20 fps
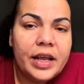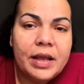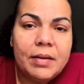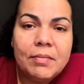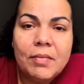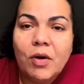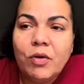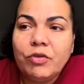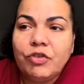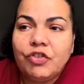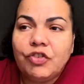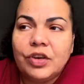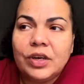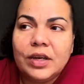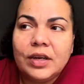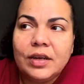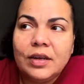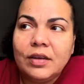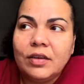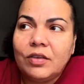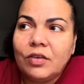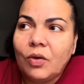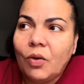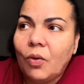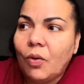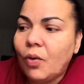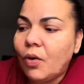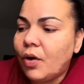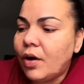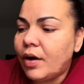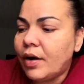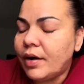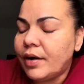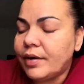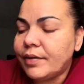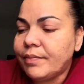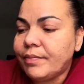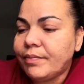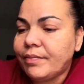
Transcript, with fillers: emotions or